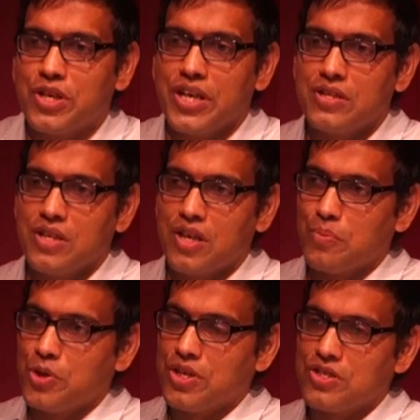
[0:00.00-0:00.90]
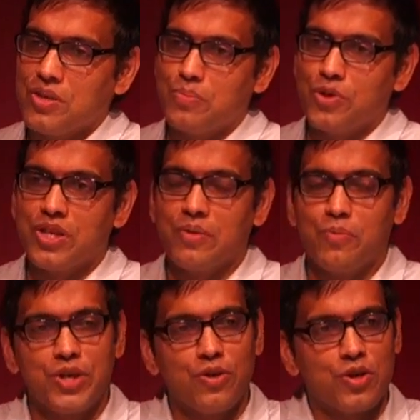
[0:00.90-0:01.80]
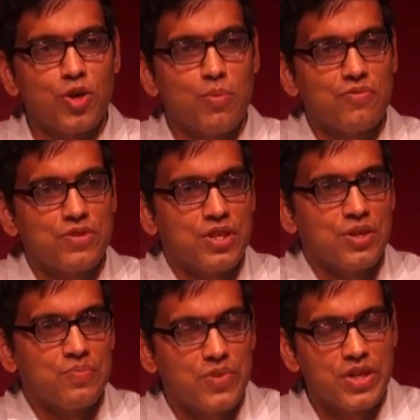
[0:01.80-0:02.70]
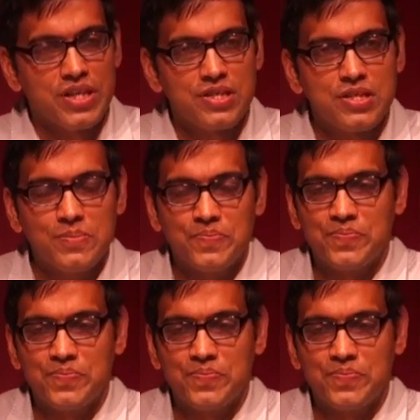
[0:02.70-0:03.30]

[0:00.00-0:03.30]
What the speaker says: to take their computers and put it on top of the desk.